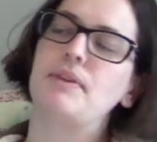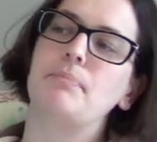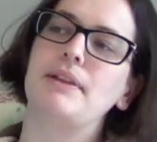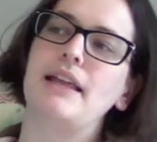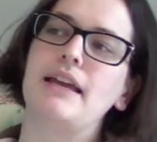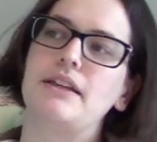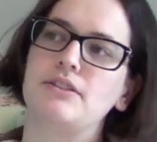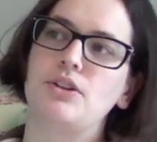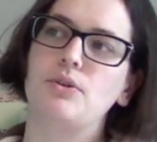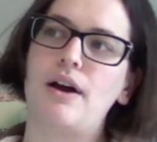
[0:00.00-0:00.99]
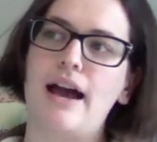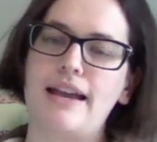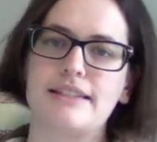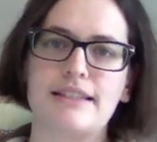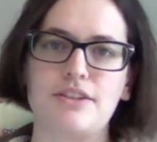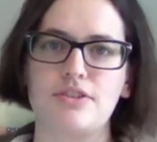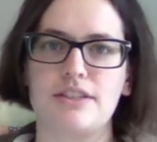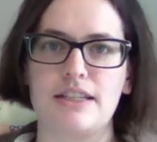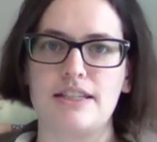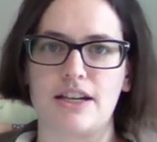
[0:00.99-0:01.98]
But, like, so I had a scheduled
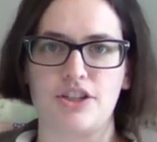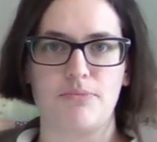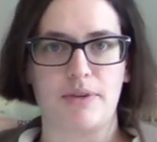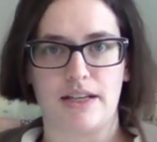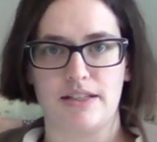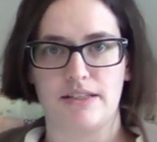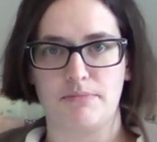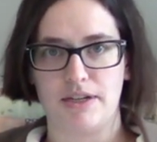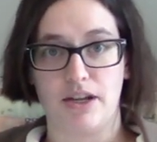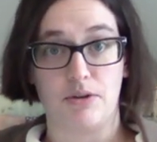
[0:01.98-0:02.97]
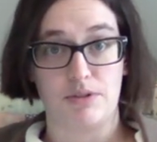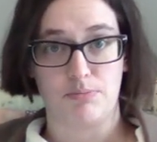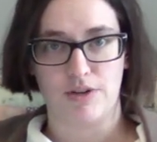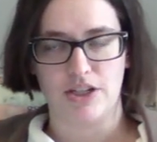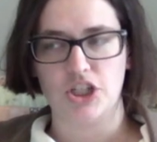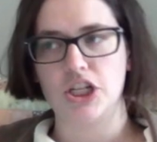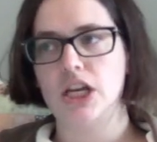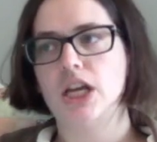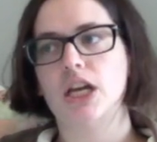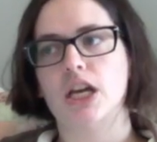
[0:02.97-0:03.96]
C-section because my daughter was breech.
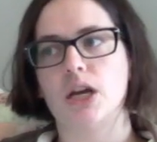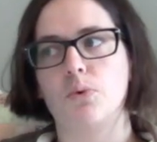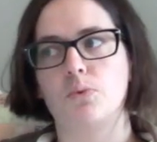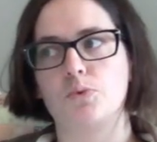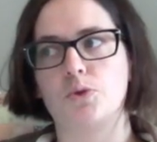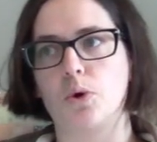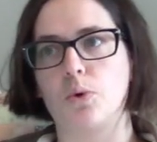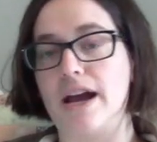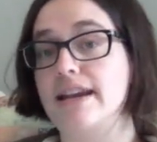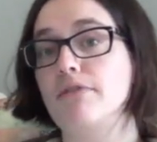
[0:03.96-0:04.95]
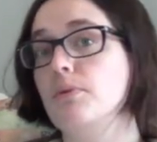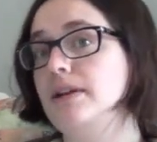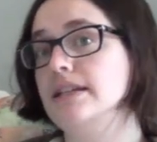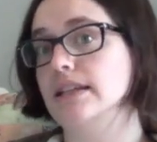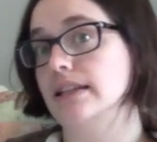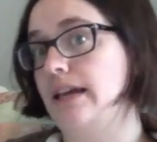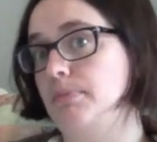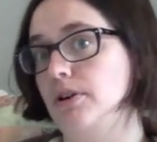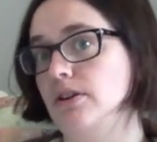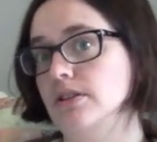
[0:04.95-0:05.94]
So I never went into
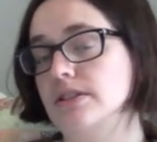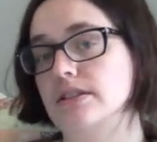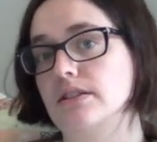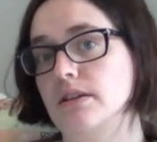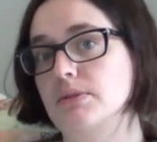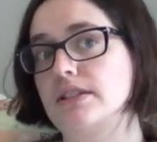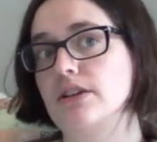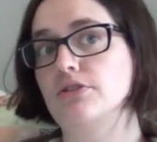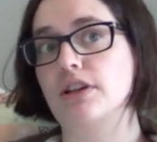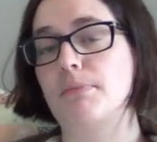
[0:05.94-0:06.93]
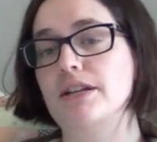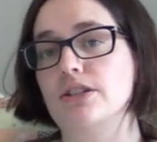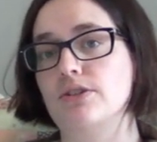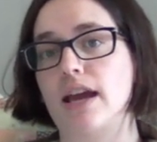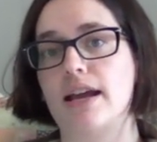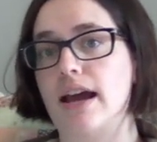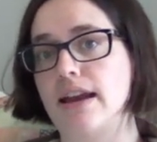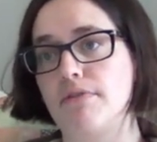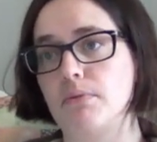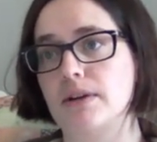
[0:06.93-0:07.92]
labor. It was scheduled on my due date. I
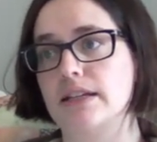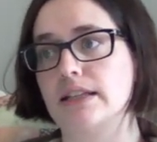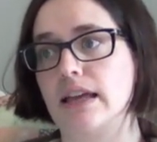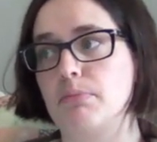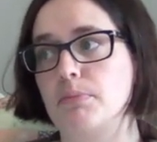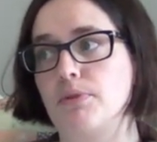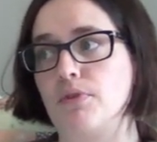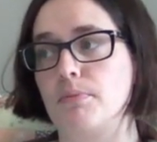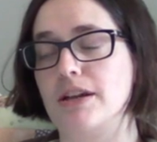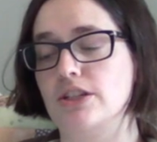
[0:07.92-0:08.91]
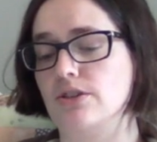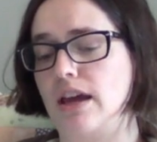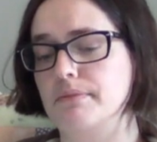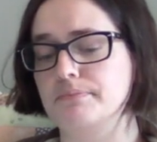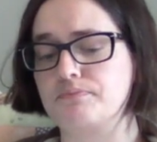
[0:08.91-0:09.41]
never went into labor before my due date.